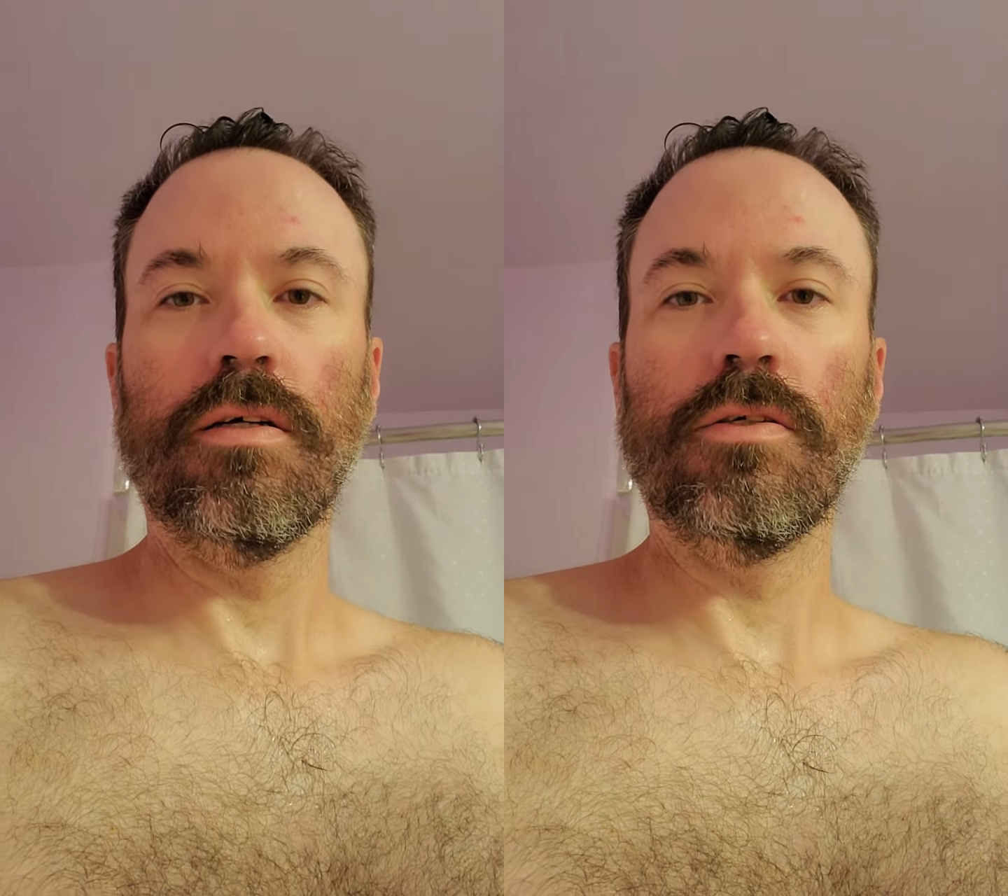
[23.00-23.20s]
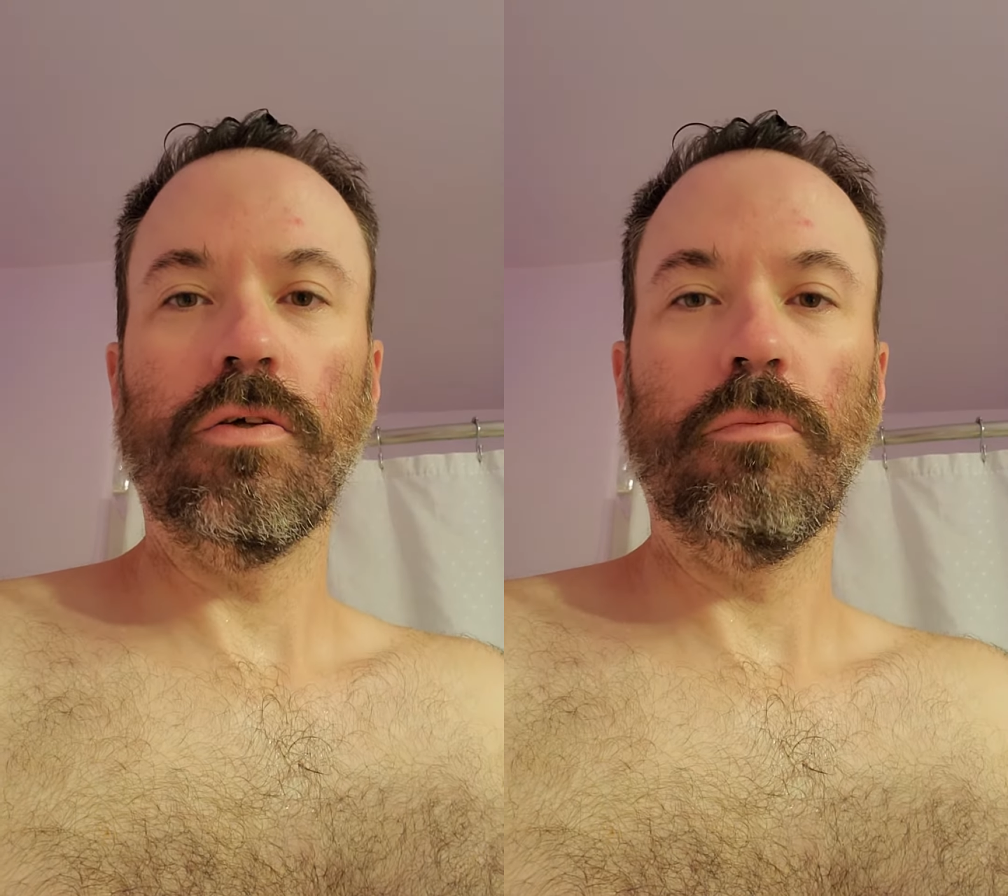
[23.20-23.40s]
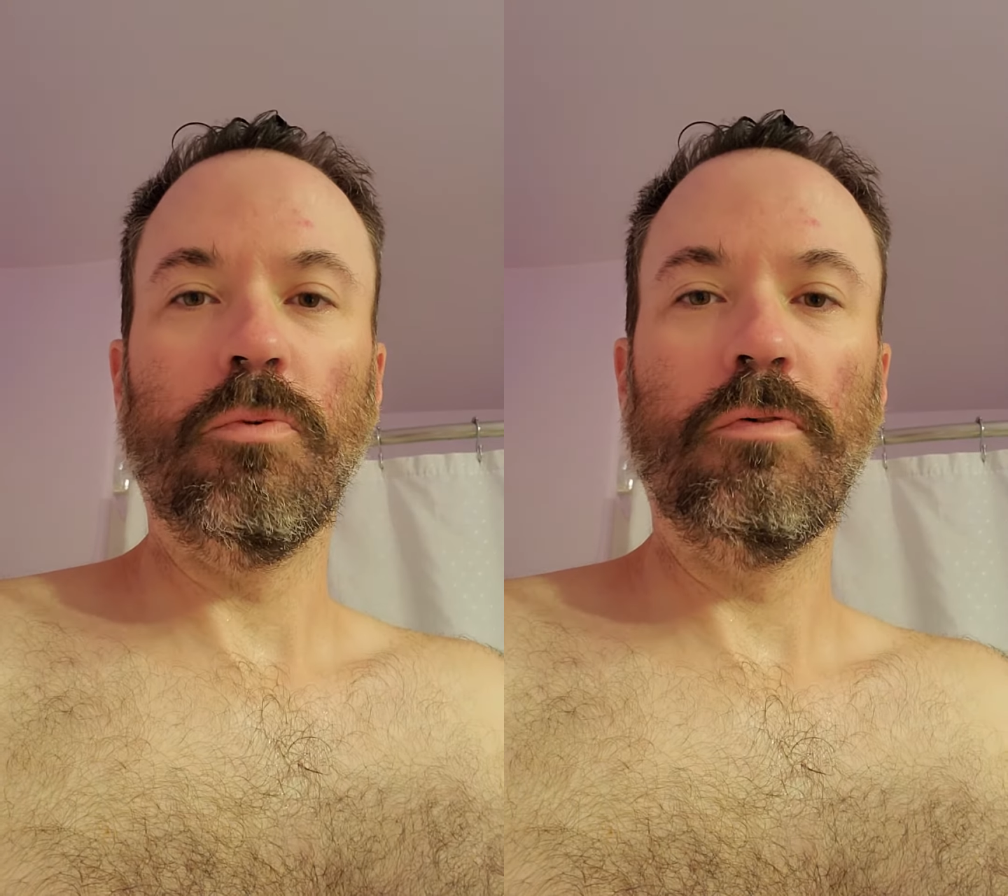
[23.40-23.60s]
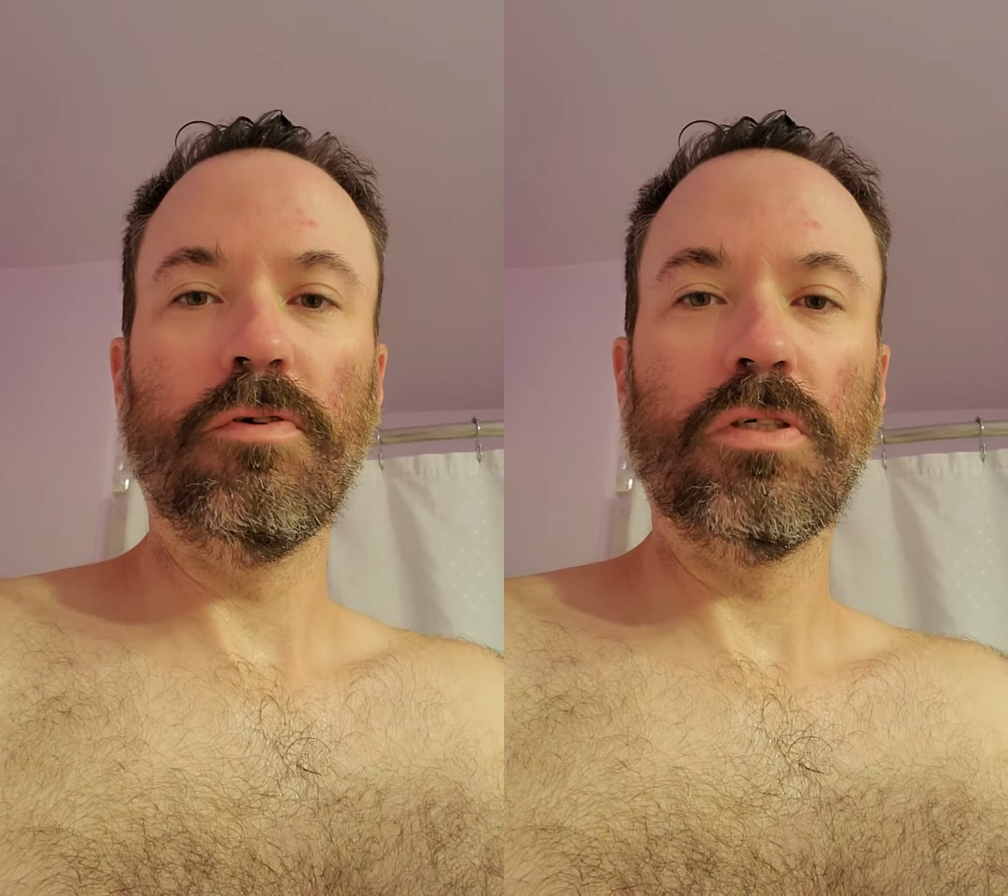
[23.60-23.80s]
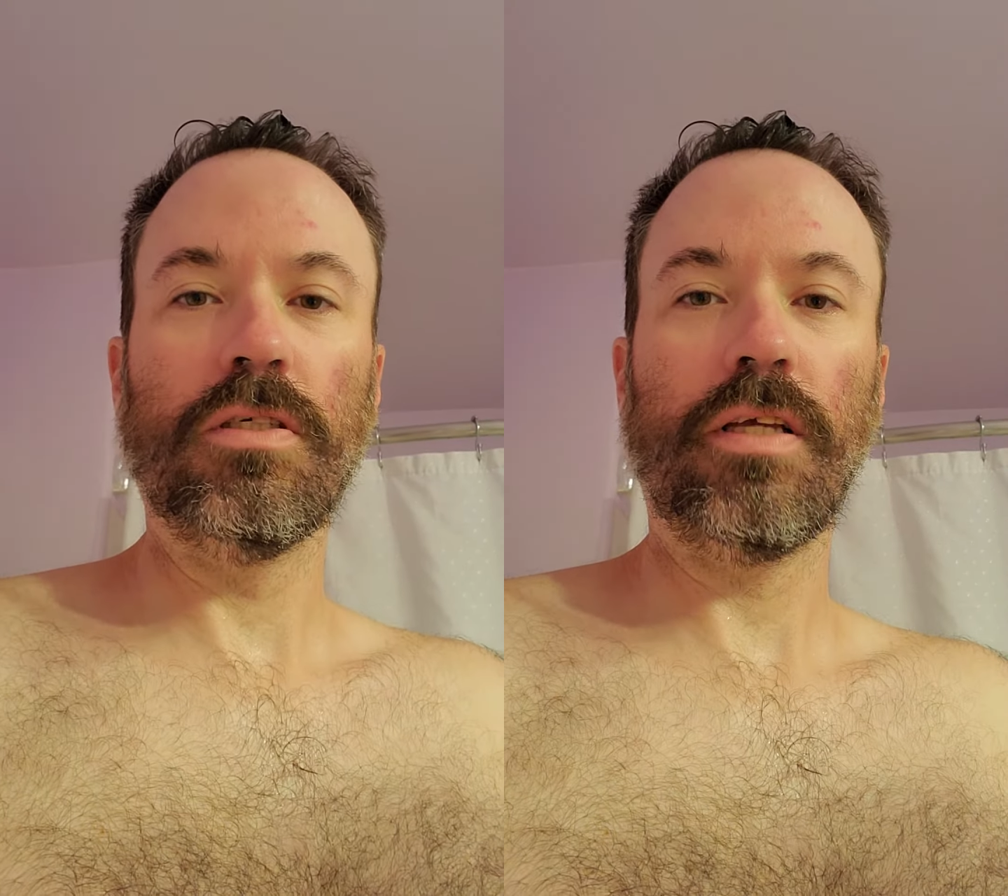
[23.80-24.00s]
so the
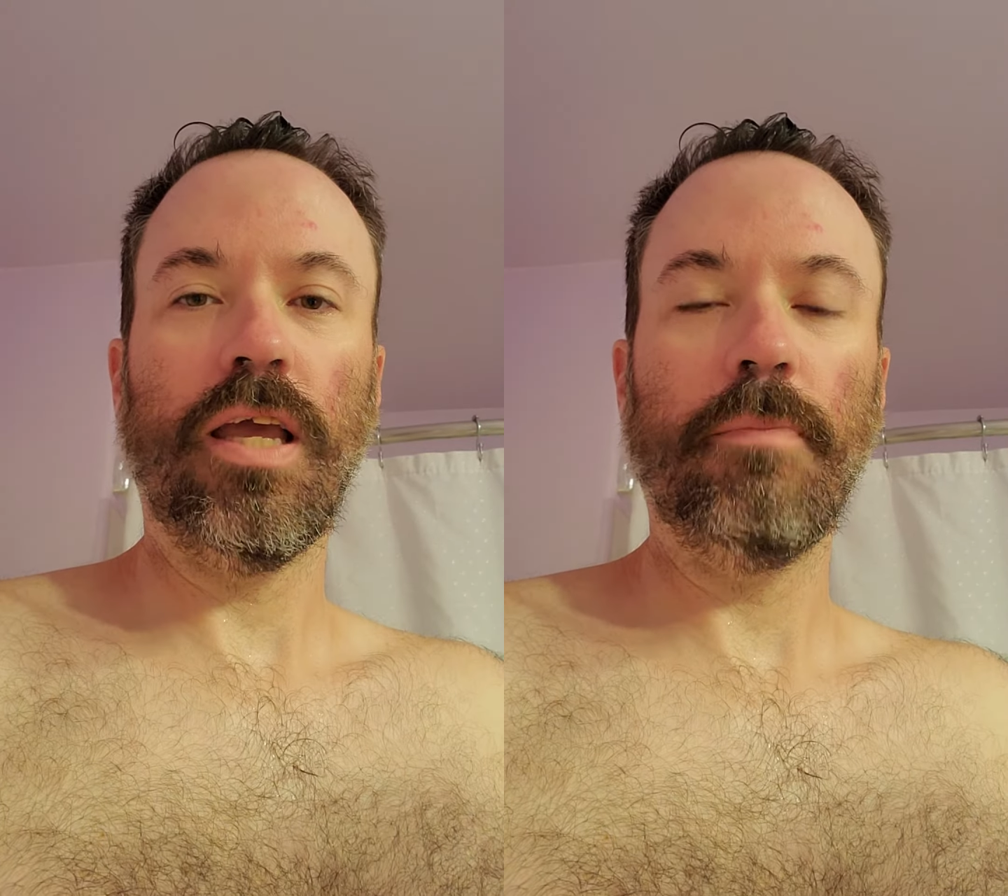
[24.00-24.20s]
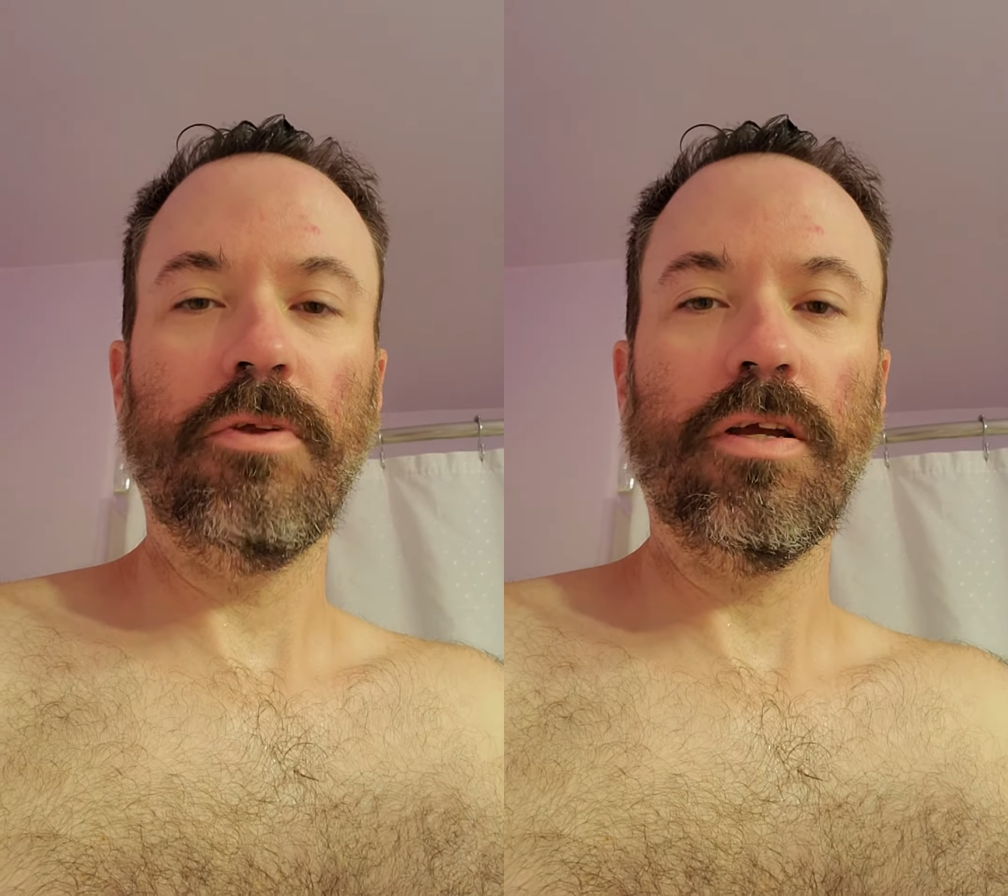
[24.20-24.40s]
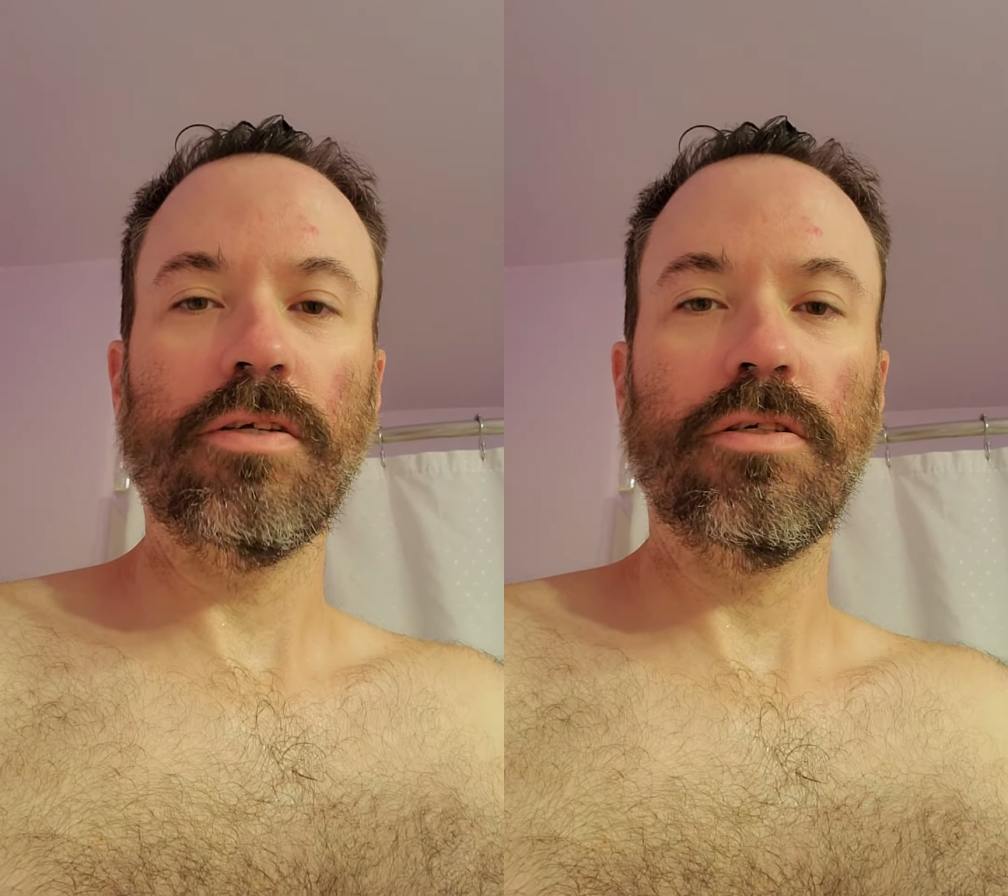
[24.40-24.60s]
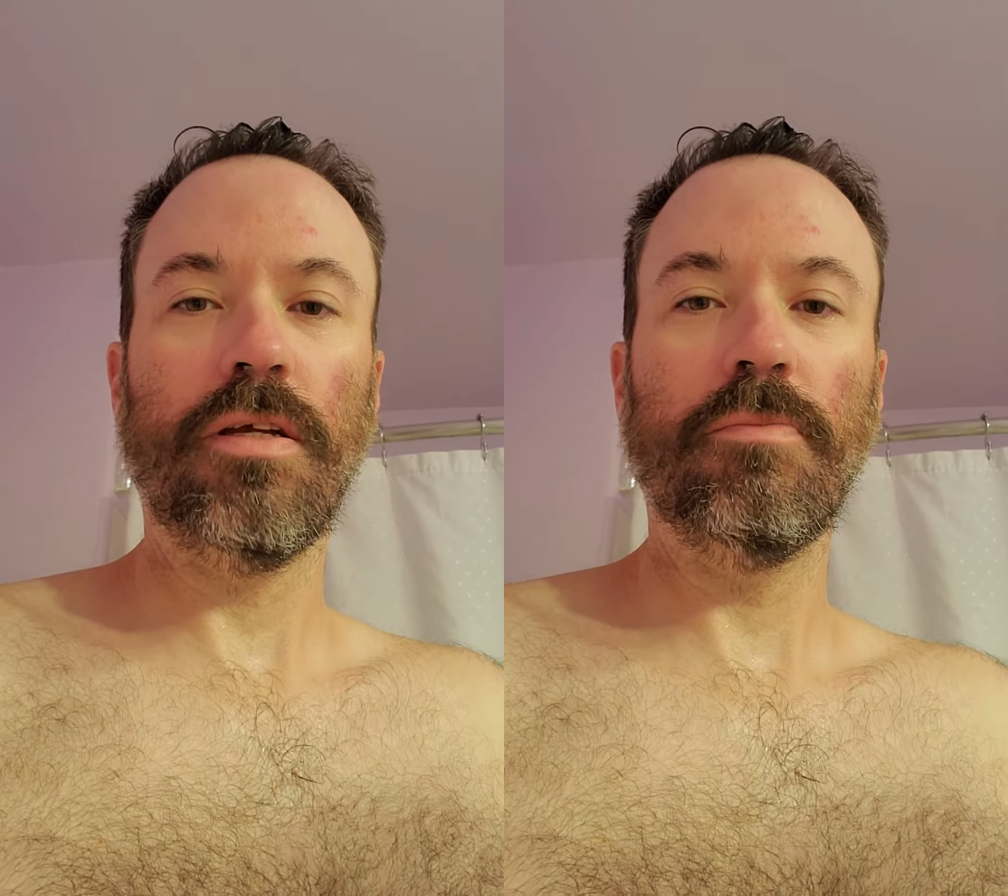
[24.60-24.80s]
movers came in yesterday,